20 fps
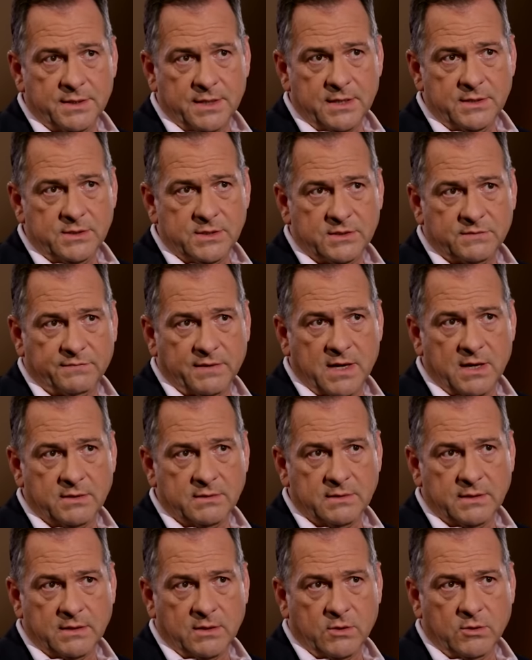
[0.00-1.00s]
They just
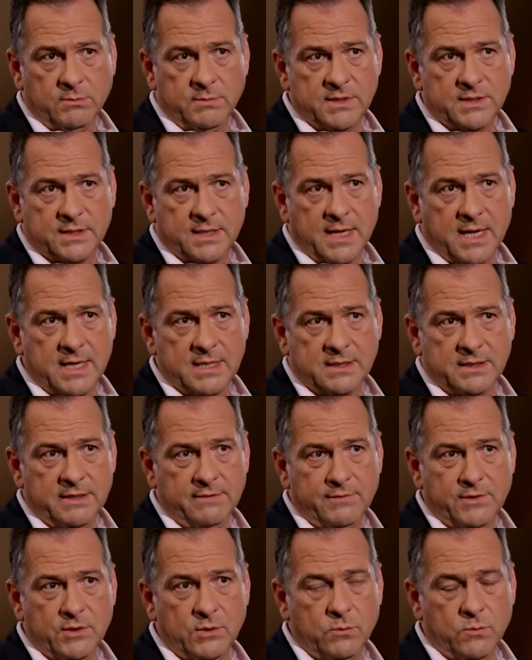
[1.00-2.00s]
found homeless guys
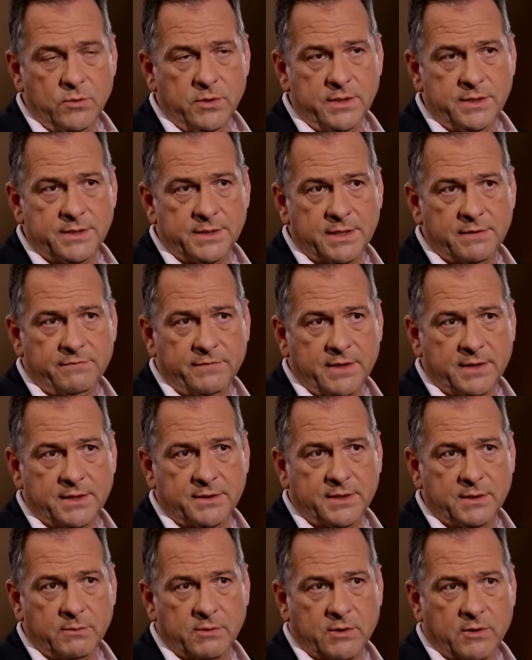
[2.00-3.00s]
living in the woods and they found
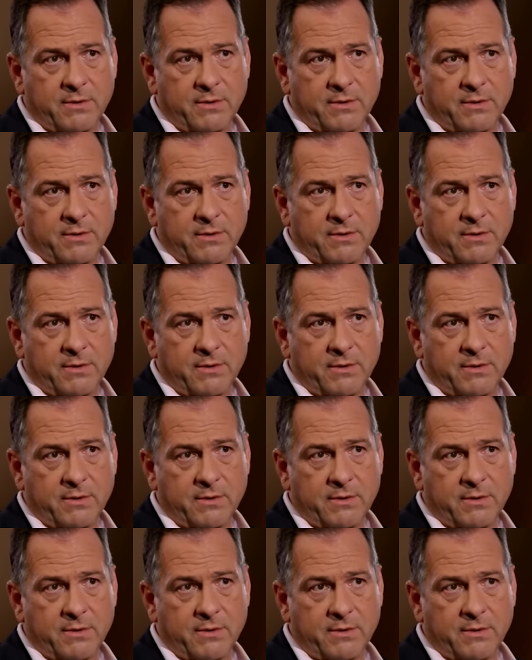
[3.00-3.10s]
out they were